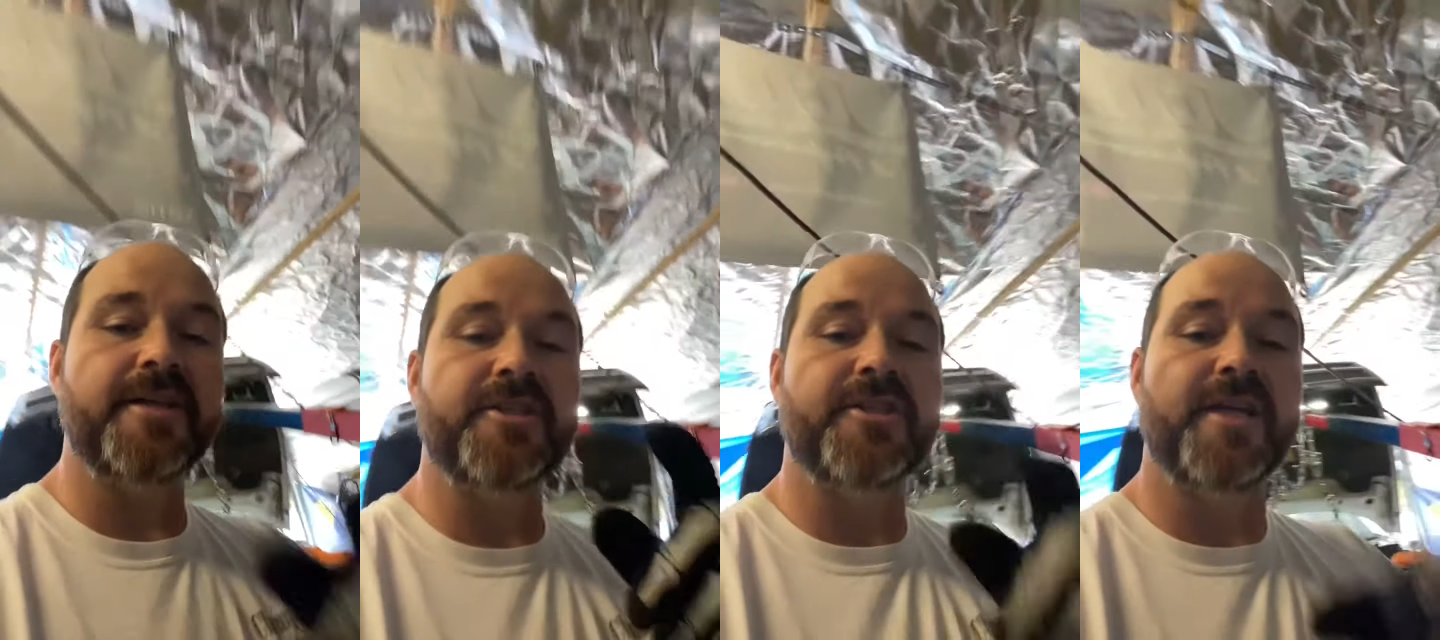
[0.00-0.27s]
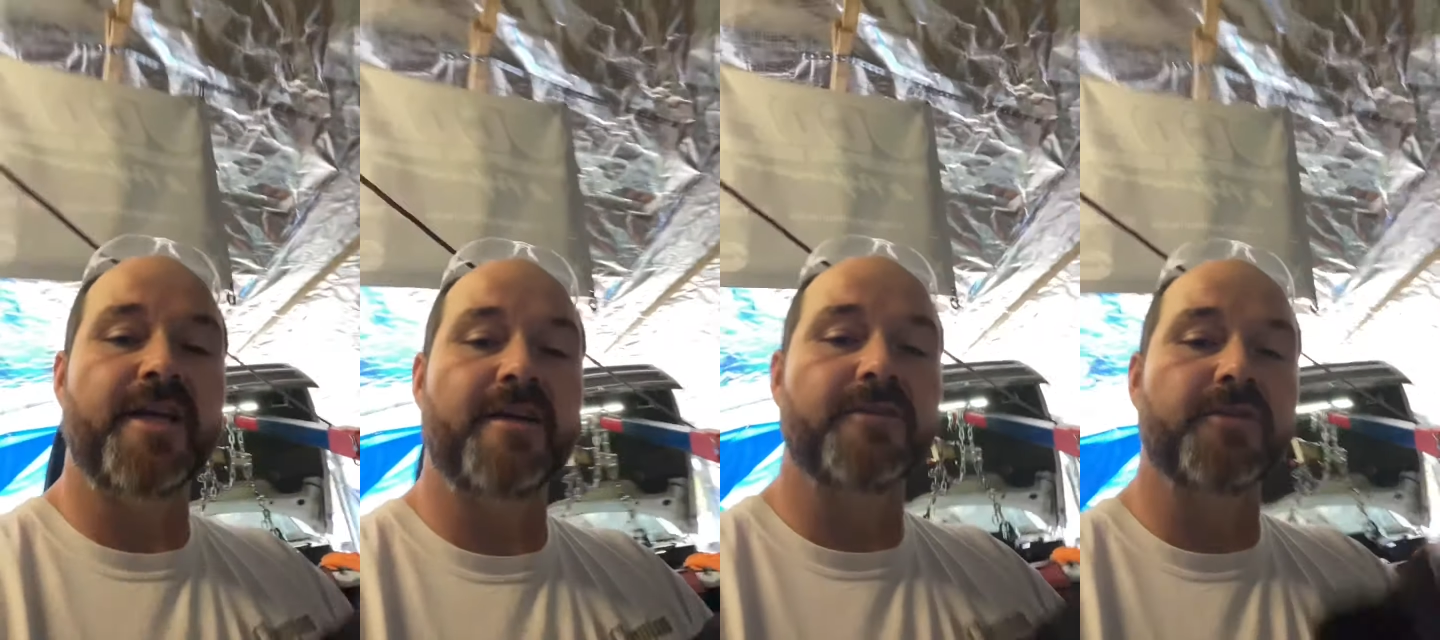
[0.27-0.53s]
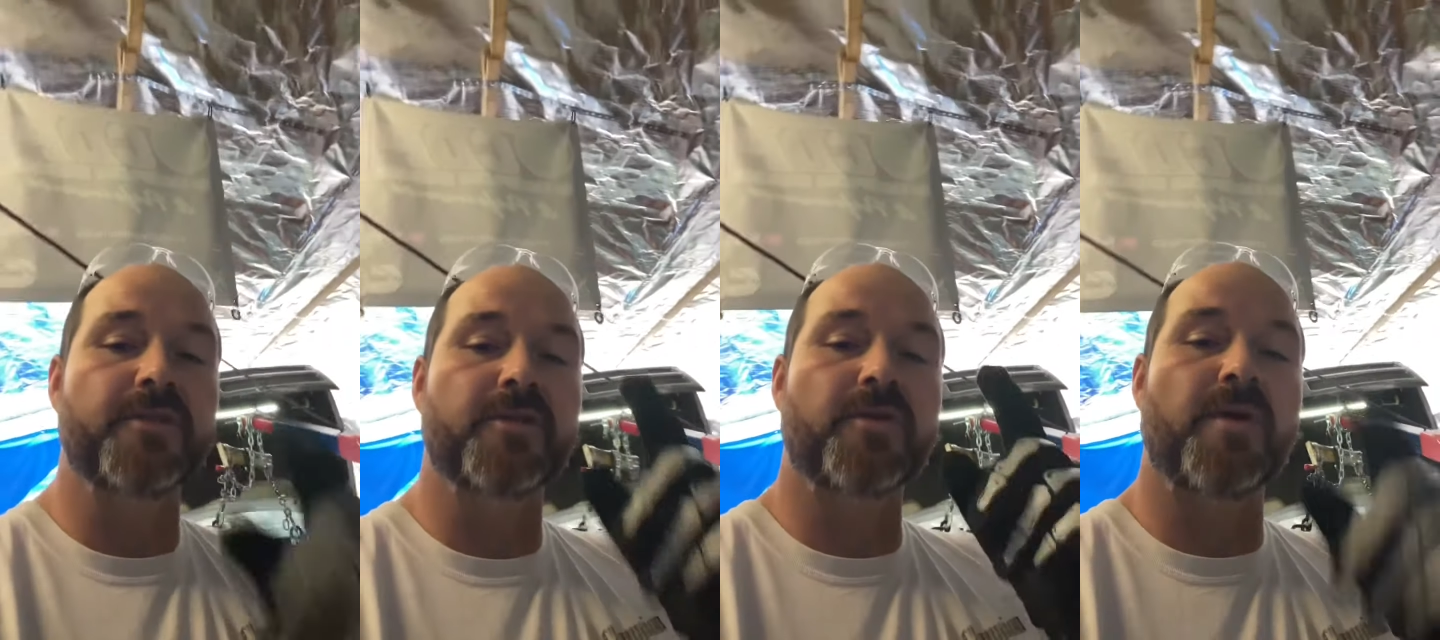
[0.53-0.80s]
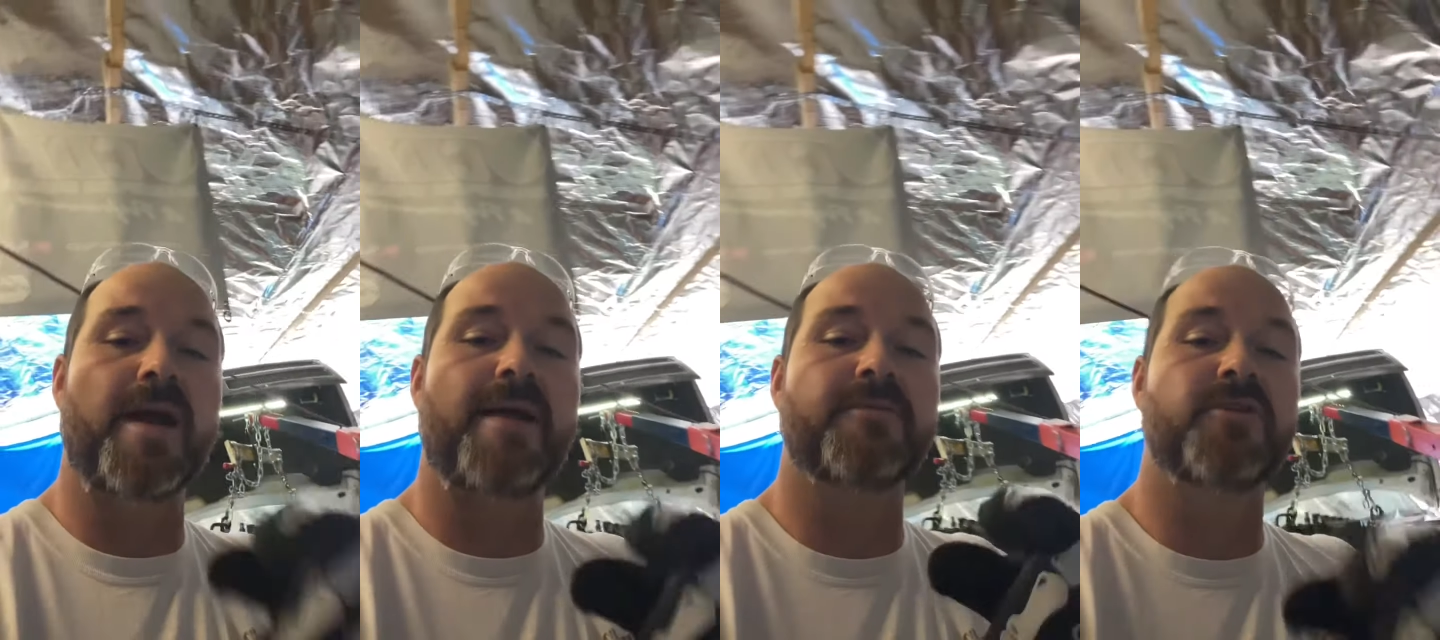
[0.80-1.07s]
share,
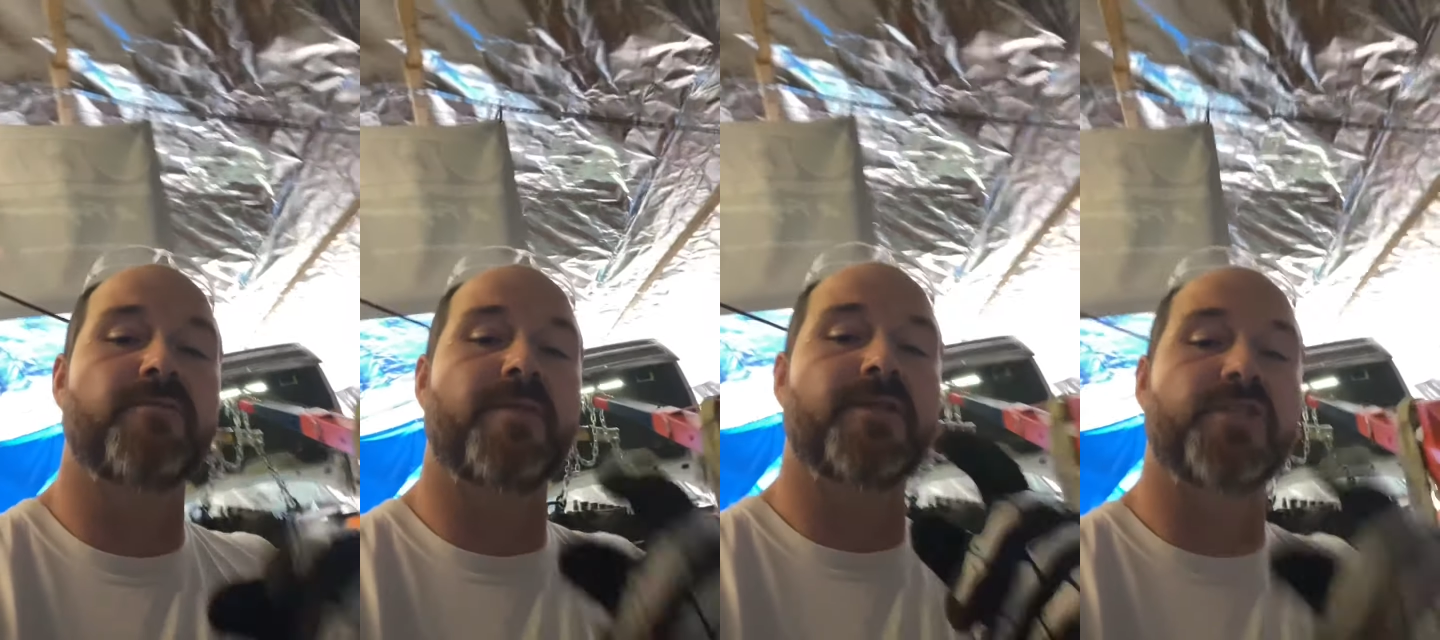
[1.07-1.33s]
subscribe to my